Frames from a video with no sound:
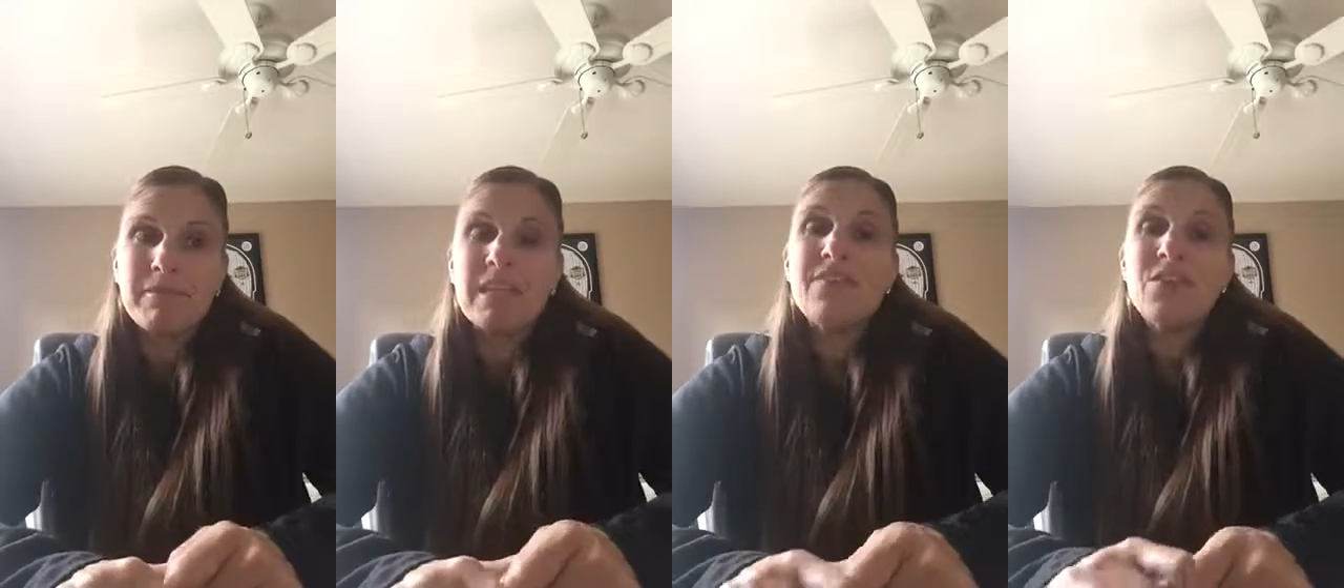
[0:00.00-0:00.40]

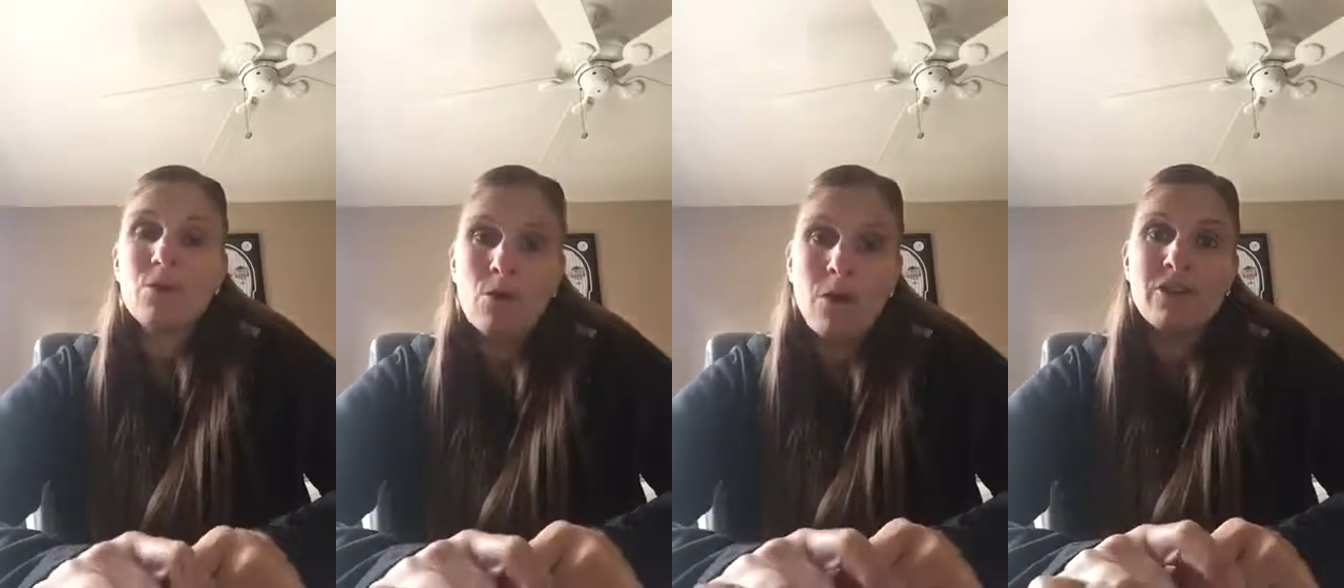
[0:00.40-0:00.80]
if
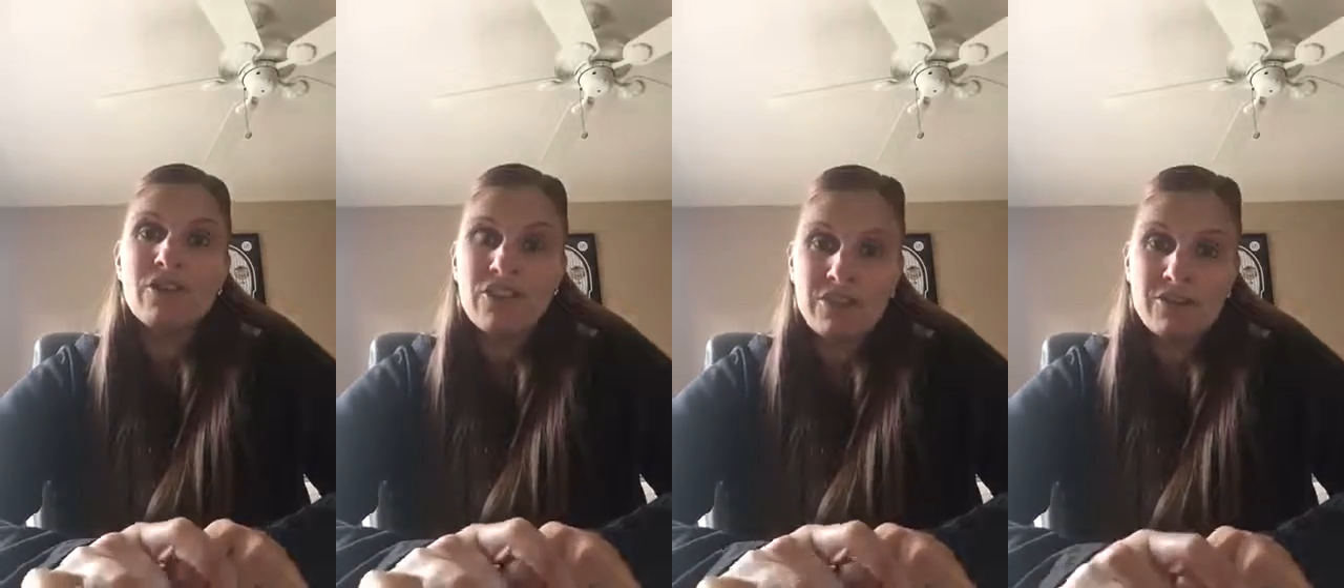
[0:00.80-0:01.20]
you are
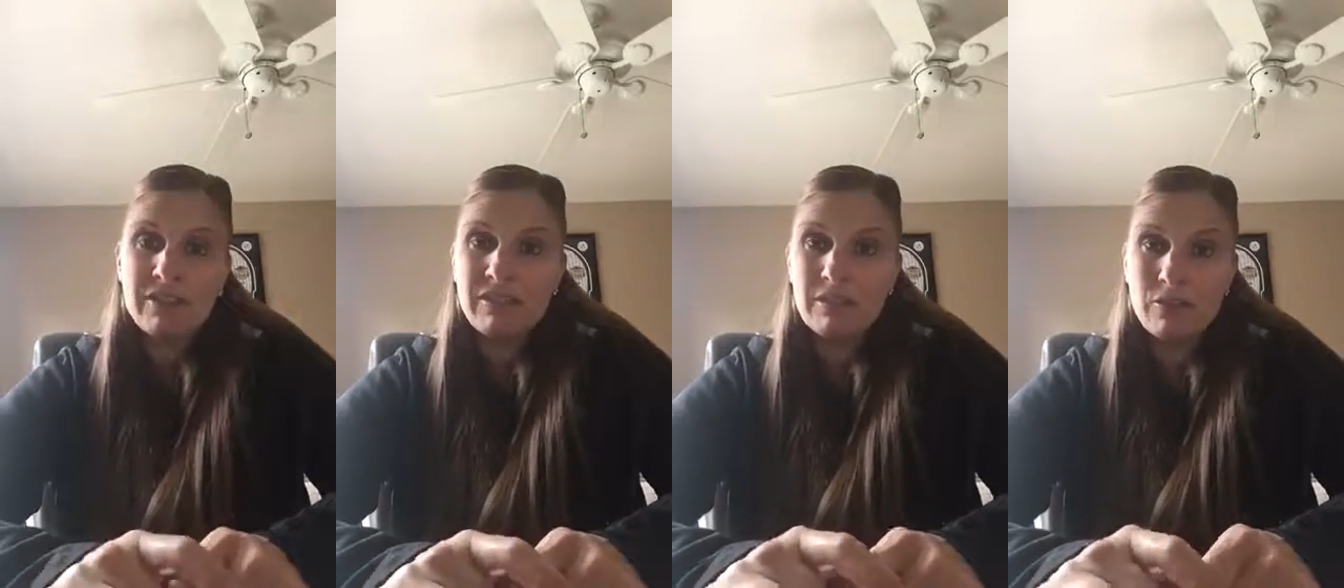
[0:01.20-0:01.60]

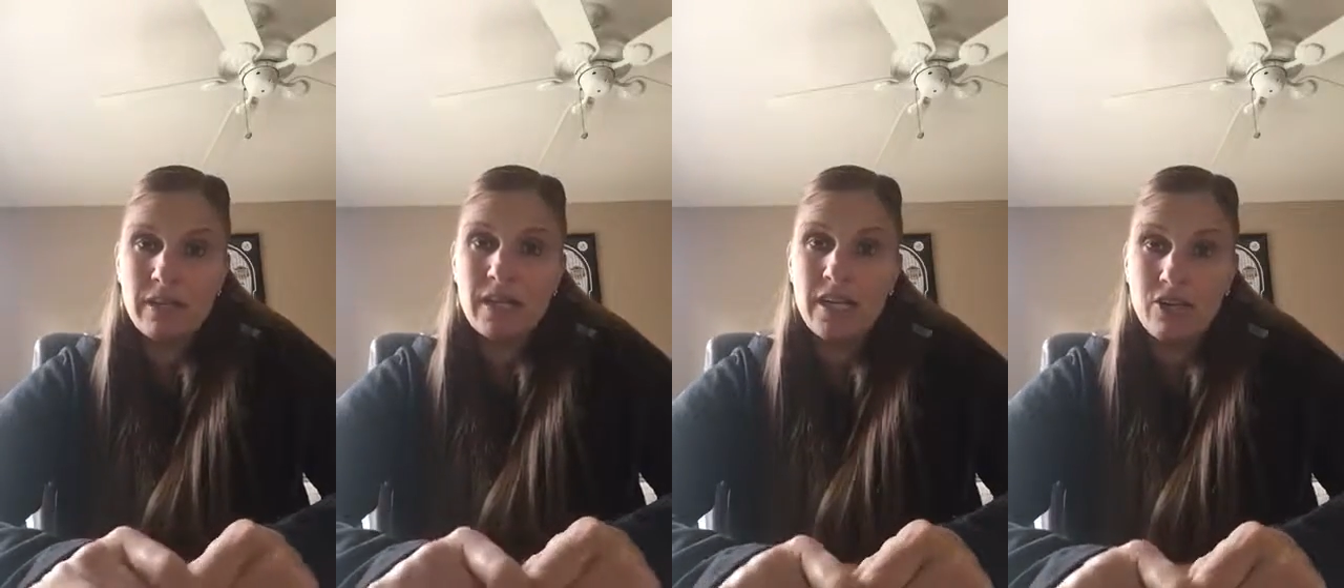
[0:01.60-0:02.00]
seriously
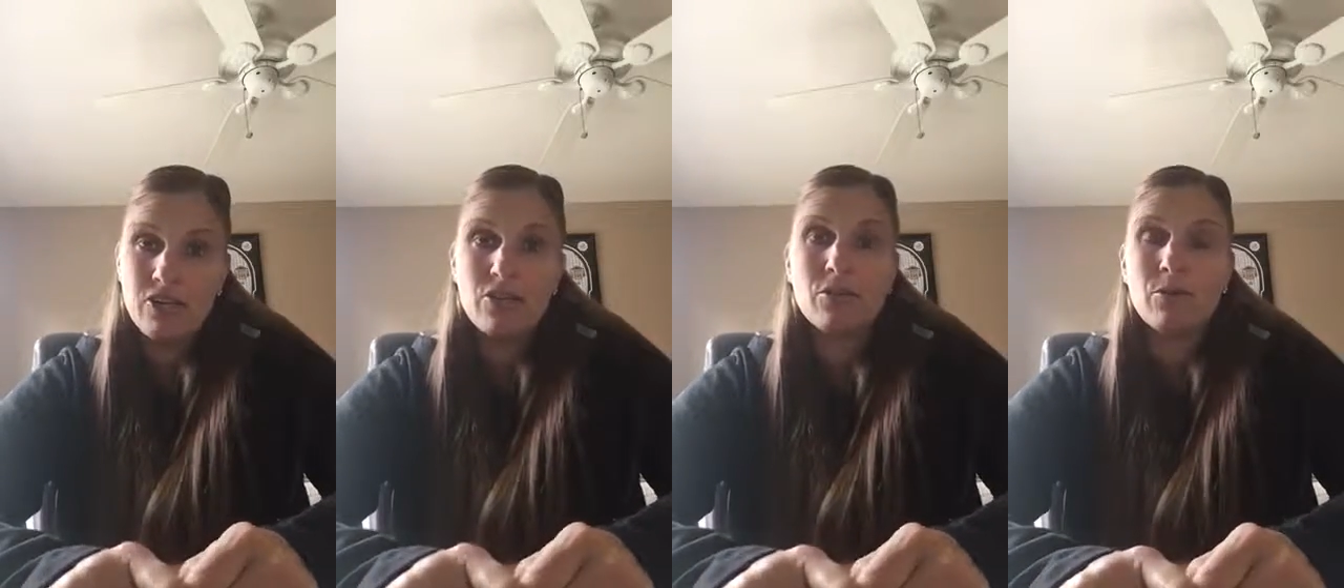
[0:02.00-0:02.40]
looking
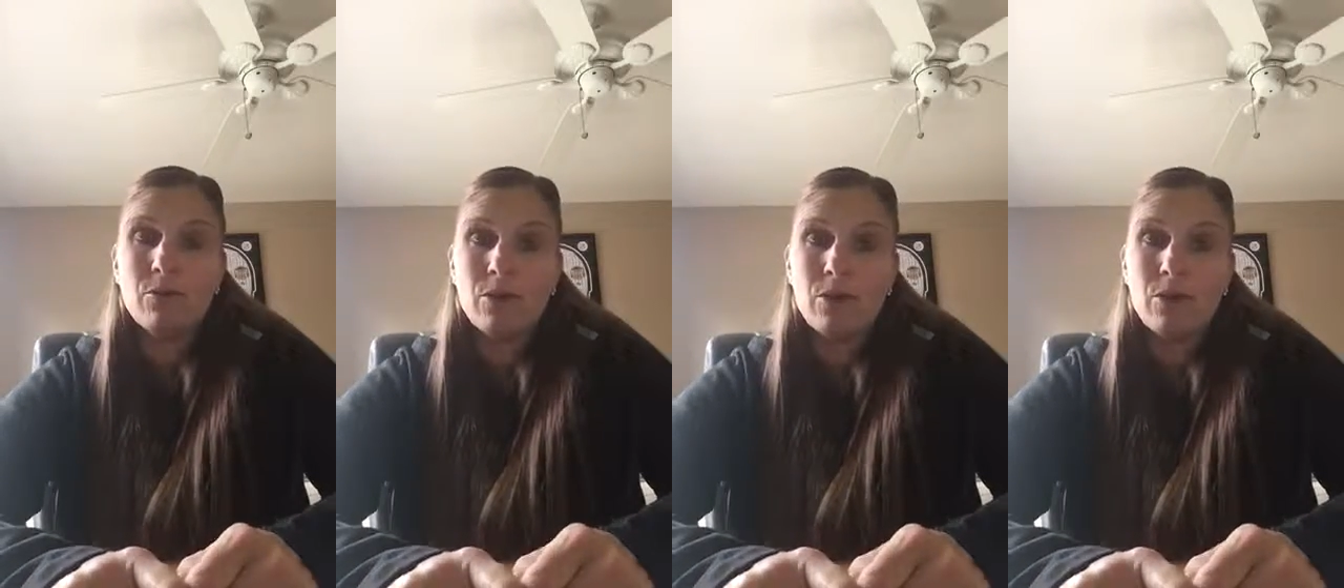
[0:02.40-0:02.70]
into